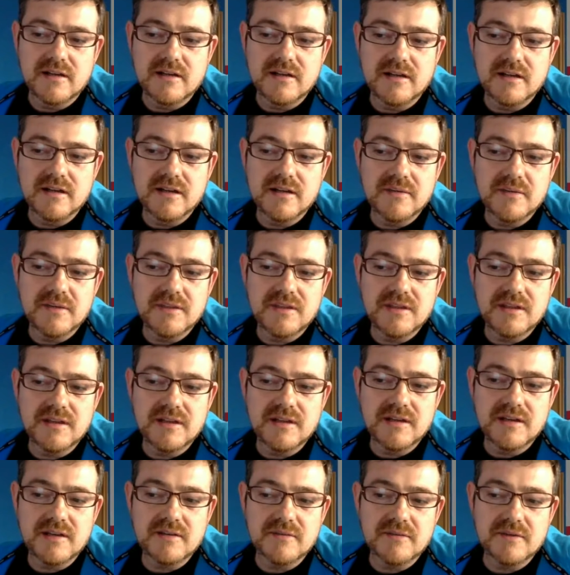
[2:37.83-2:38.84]

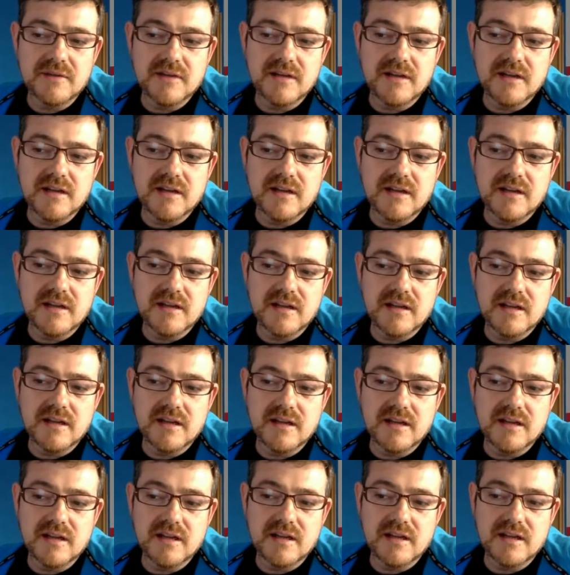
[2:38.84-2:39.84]
everything
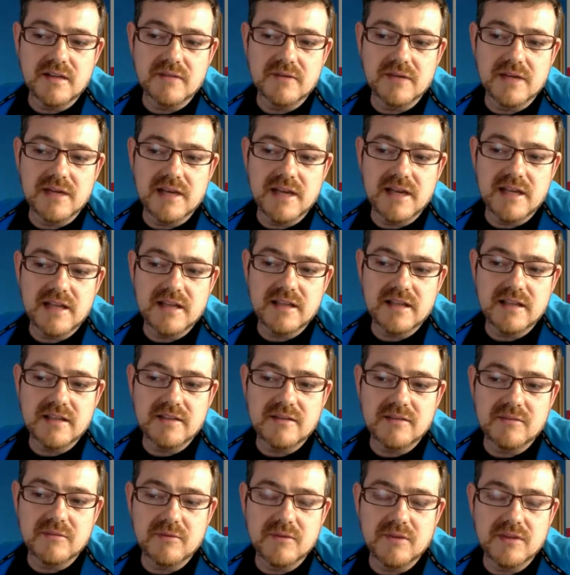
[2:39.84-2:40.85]
related
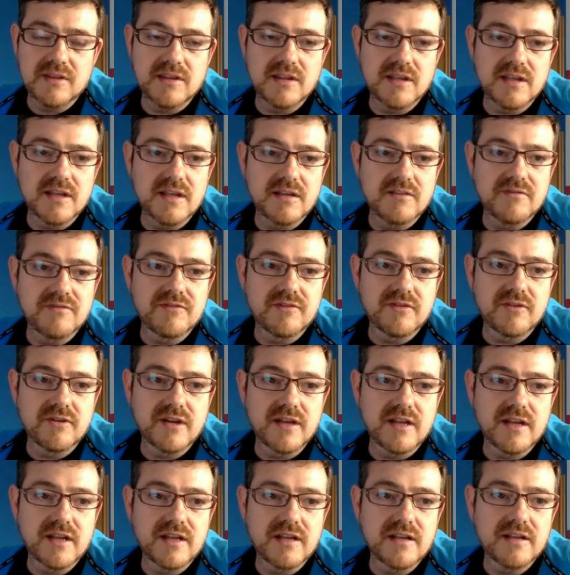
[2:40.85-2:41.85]
with the
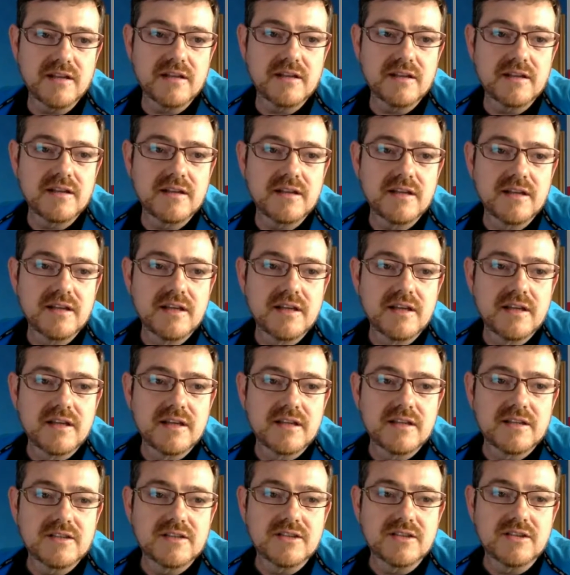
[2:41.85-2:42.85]
front end.
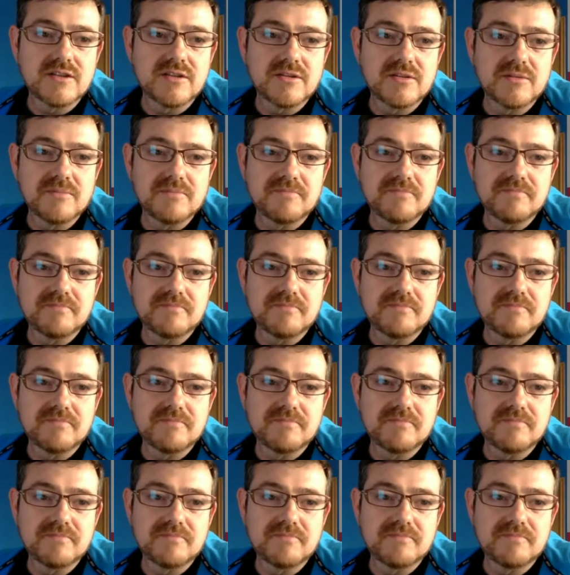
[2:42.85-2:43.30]
So